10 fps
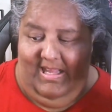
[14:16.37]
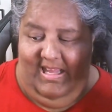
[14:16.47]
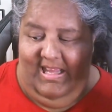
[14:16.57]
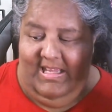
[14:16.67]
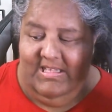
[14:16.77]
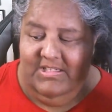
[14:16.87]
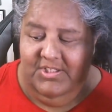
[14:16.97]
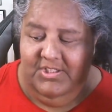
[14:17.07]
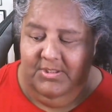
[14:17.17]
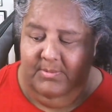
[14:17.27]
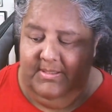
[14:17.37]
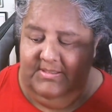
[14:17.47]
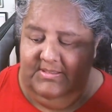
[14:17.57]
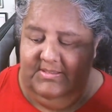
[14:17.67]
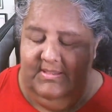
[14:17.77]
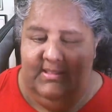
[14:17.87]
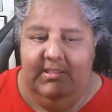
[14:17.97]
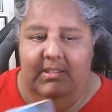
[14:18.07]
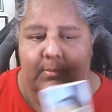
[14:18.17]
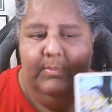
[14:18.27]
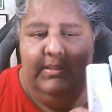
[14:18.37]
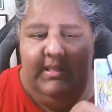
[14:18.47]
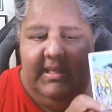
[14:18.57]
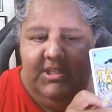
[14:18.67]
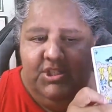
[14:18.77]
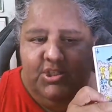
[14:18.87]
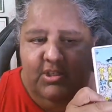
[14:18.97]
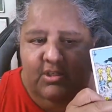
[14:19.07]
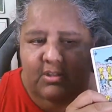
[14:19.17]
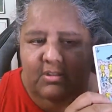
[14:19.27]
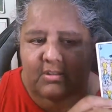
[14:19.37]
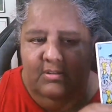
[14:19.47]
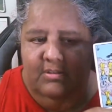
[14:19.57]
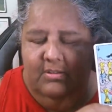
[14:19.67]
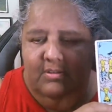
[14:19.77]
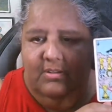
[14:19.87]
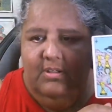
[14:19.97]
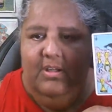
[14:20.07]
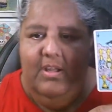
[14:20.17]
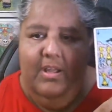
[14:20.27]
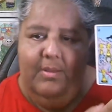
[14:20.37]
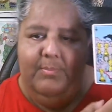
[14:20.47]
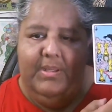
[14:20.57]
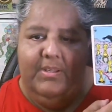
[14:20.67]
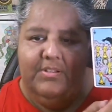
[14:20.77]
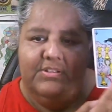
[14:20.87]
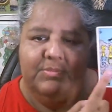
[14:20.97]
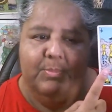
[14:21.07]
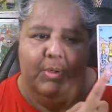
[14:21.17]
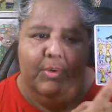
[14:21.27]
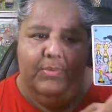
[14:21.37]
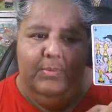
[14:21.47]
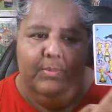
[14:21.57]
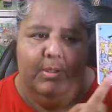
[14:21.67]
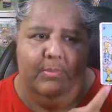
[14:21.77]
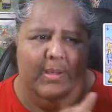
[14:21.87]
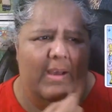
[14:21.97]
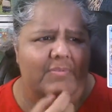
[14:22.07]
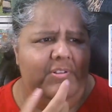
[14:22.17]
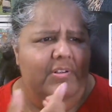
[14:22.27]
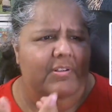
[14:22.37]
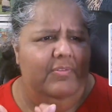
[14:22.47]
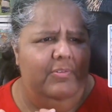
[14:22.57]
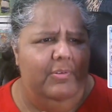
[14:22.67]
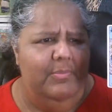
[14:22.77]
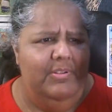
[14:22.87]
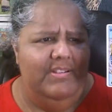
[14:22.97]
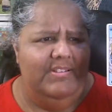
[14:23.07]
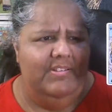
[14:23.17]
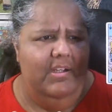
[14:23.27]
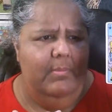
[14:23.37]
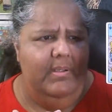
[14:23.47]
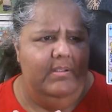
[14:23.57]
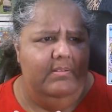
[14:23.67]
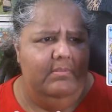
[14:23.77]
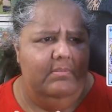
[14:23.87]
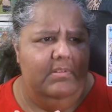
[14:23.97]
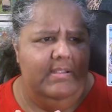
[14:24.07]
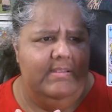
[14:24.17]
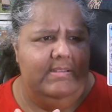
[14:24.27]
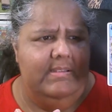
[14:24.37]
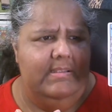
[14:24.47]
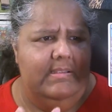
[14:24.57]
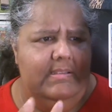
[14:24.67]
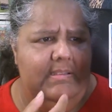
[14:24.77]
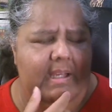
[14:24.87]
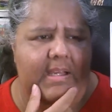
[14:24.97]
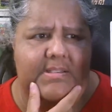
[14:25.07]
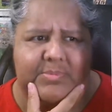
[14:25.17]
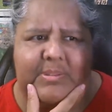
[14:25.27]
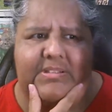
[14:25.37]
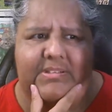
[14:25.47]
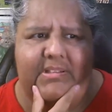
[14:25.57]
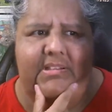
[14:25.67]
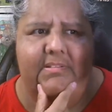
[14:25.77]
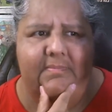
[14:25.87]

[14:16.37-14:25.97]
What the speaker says: Interesting combination, because both of them, after all, the full moon is coming, isn't it? Yeah, it's Wednesday.